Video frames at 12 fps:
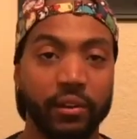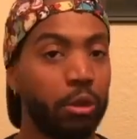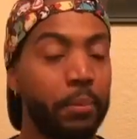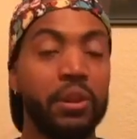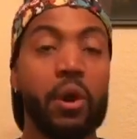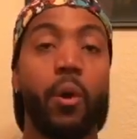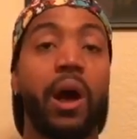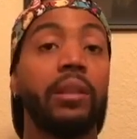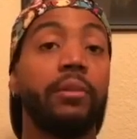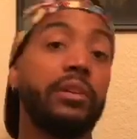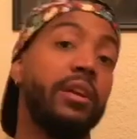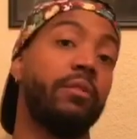Let me know. I love
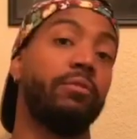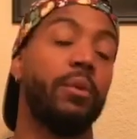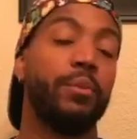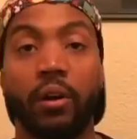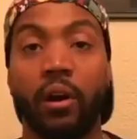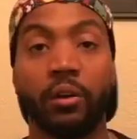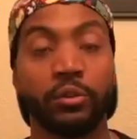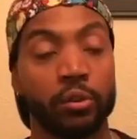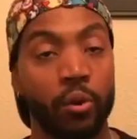to hear from you. Also, go